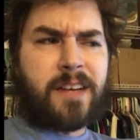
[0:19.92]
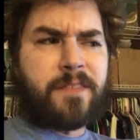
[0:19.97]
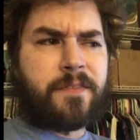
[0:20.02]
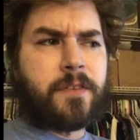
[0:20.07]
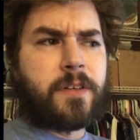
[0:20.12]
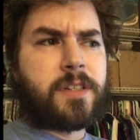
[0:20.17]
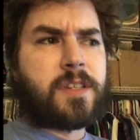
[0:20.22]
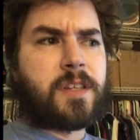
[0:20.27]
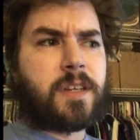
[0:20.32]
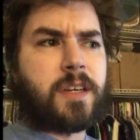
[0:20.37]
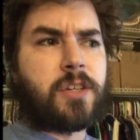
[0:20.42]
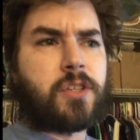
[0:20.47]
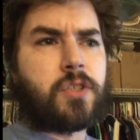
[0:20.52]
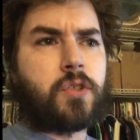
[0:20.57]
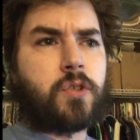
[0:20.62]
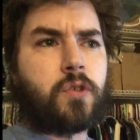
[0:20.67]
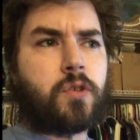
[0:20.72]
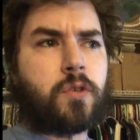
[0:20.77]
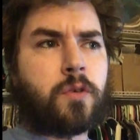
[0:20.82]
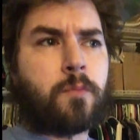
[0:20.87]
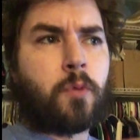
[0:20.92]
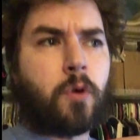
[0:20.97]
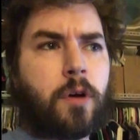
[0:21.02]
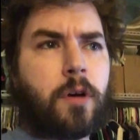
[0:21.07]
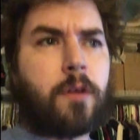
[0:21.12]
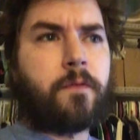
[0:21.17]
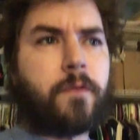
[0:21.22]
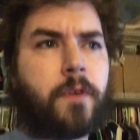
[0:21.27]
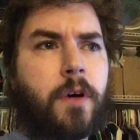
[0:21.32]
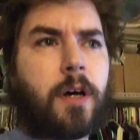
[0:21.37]
effort to get you
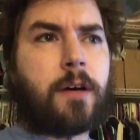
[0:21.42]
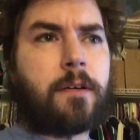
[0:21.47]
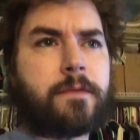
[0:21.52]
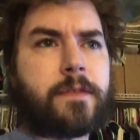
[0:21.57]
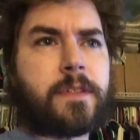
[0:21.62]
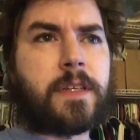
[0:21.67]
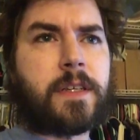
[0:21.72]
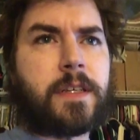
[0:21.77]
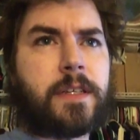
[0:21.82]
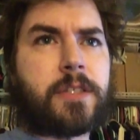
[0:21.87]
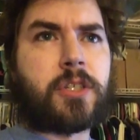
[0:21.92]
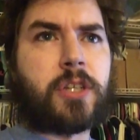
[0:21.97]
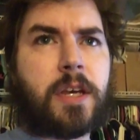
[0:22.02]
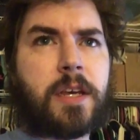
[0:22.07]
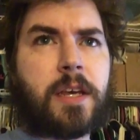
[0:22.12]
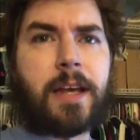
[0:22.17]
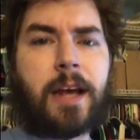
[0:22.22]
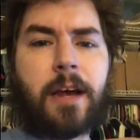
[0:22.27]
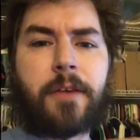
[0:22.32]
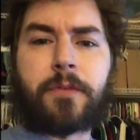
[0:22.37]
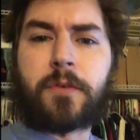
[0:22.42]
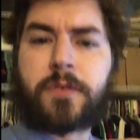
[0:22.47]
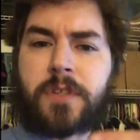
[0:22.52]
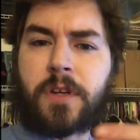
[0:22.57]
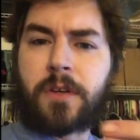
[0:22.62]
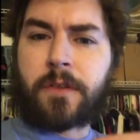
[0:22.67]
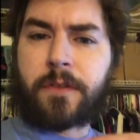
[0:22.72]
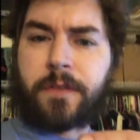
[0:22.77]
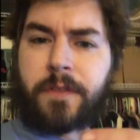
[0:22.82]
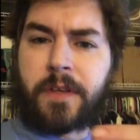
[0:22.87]
more involved in checking out
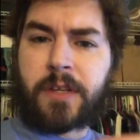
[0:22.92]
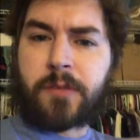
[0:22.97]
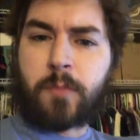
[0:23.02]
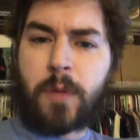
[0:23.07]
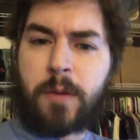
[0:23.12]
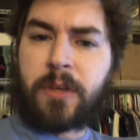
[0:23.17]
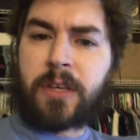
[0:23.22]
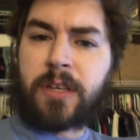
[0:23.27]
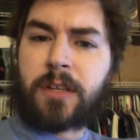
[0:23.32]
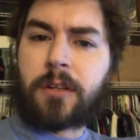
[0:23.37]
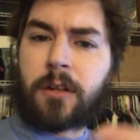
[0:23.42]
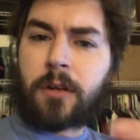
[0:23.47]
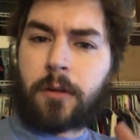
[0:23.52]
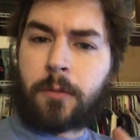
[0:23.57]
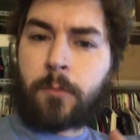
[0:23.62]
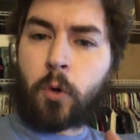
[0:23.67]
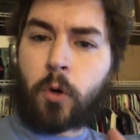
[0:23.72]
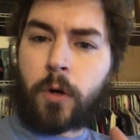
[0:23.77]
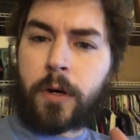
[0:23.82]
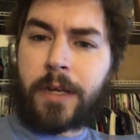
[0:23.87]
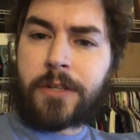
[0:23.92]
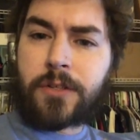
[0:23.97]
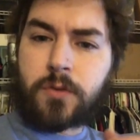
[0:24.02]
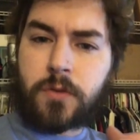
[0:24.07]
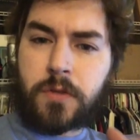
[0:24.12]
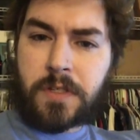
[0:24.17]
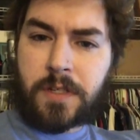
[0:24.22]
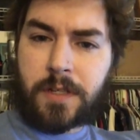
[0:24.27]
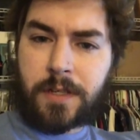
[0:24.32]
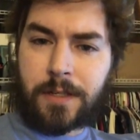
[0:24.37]
those other things, maybe get a little more
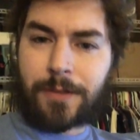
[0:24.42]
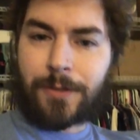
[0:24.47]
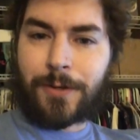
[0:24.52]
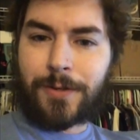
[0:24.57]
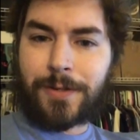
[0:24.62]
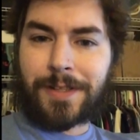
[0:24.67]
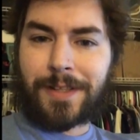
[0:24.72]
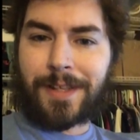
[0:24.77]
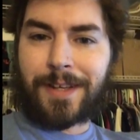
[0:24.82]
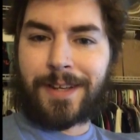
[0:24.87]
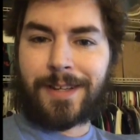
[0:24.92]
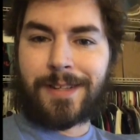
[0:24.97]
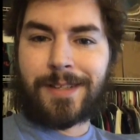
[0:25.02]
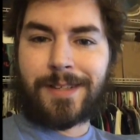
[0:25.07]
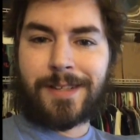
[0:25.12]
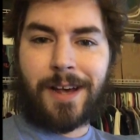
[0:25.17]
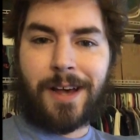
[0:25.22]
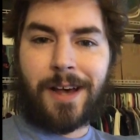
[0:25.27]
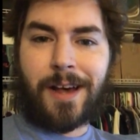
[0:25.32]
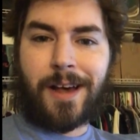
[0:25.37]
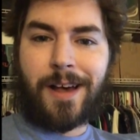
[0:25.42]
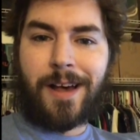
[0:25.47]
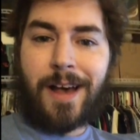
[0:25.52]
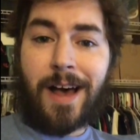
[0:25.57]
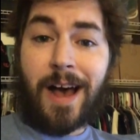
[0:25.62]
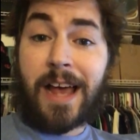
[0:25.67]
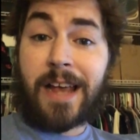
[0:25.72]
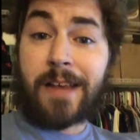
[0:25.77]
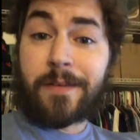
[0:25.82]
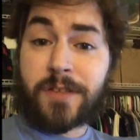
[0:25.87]
interested in those things, I
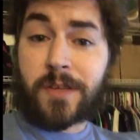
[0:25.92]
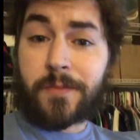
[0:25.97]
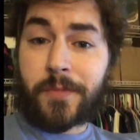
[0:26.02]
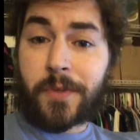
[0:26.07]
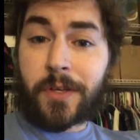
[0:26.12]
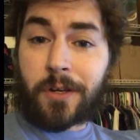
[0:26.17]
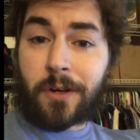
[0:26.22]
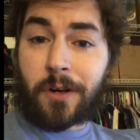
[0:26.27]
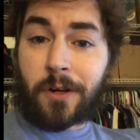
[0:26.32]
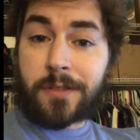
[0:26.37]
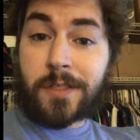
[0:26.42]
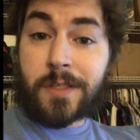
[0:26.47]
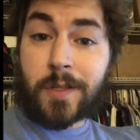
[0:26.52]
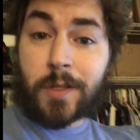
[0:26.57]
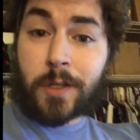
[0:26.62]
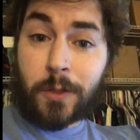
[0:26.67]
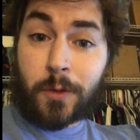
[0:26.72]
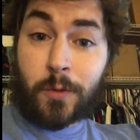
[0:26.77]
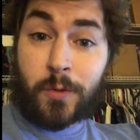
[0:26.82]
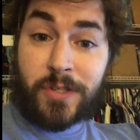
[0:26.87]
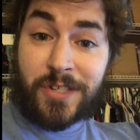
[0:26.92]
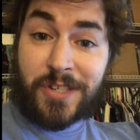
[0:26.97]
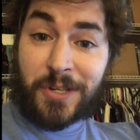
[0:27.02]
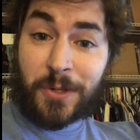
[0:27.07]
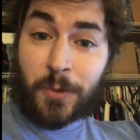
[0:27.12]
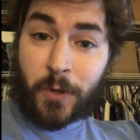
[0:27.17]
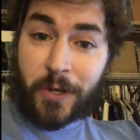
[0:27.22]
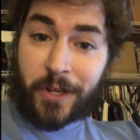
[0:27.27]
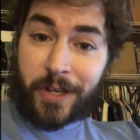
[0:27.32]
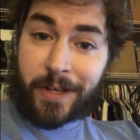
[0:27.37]
have something called
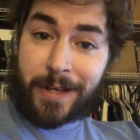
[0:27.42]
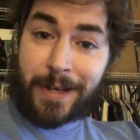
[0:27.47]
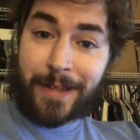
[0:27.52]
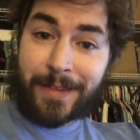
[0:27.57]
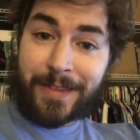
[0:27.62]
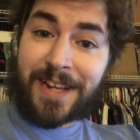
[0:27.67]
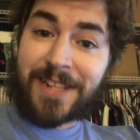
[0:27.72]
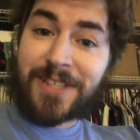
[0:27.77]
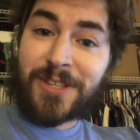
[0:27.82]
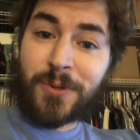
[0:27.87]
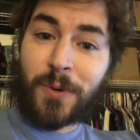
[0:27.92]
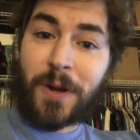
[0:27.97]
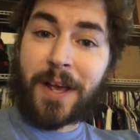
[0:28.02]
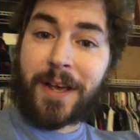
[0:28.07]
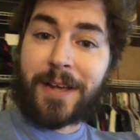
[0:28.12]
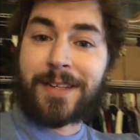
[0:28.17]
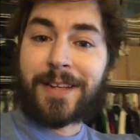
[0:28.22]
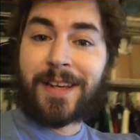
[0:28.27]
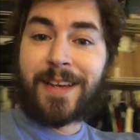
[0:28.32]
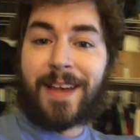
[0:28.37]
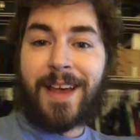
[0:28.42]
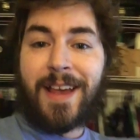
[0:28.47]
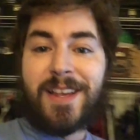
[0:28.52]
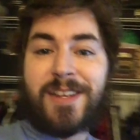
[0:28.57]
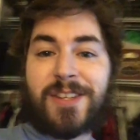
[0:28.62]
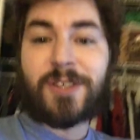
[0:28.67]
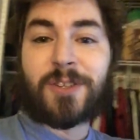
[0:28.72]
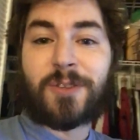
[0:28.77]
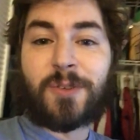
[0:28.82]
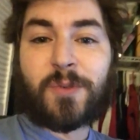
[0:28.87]
Sclussy Week. That's right.
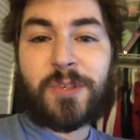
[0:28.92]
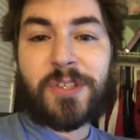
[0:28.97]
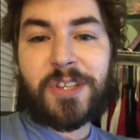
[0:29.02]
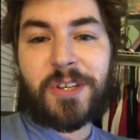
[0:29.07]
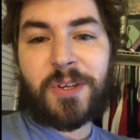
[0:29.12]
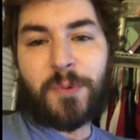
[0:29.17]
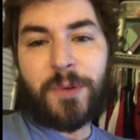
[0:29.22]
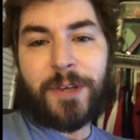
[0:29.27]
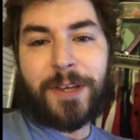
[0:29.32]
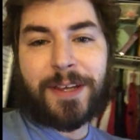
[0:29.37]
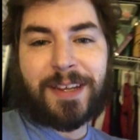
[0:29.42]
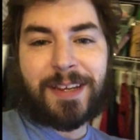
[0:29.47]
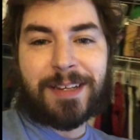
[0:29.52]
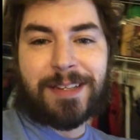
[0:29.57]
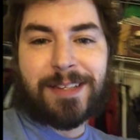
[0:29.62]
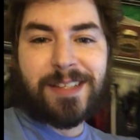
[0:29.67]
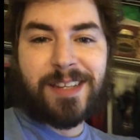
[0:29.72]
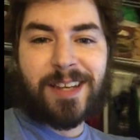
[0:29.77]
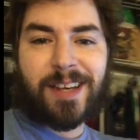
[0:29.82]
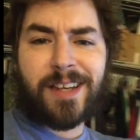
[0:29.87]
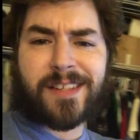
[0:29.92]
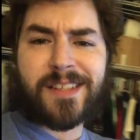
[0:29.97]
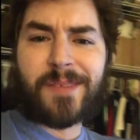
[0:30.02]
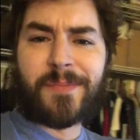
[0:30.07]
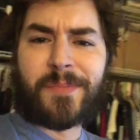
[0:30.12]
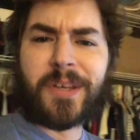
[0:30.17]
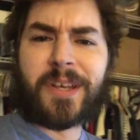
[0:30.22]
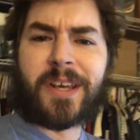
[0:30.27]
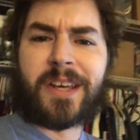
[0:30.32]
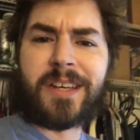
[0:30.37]
Sclussy Week is
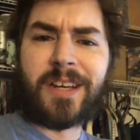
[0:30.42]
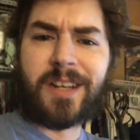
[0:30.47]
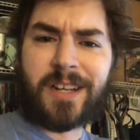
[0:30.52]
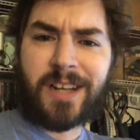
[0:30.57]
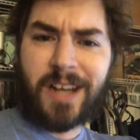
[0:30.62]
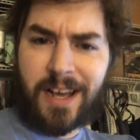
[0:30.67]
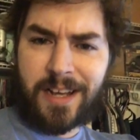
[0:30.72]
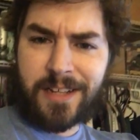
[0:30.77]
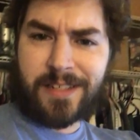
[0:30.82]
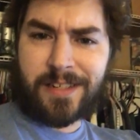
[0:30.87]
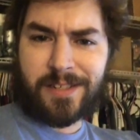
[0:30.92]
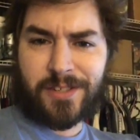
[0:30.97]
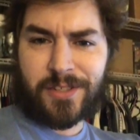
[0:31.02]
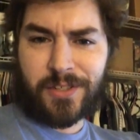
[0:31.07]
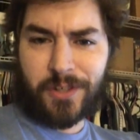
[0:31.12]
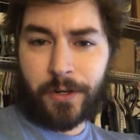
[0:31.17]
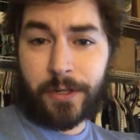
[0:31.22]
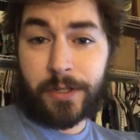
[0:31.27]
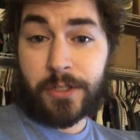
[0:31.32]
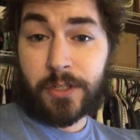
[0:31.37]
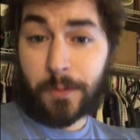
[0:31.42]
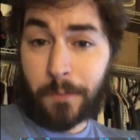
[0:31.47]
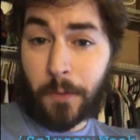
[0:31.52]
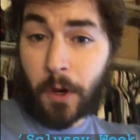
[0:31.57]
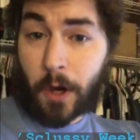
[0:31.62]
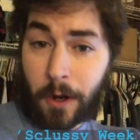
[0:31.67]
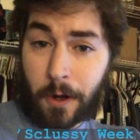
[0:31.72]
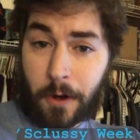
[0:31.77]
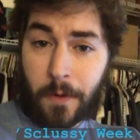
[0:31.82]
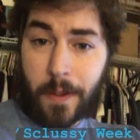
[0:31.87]
something I concocted starting
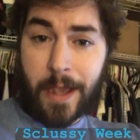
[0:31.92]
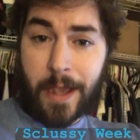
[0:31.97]
tomorrow,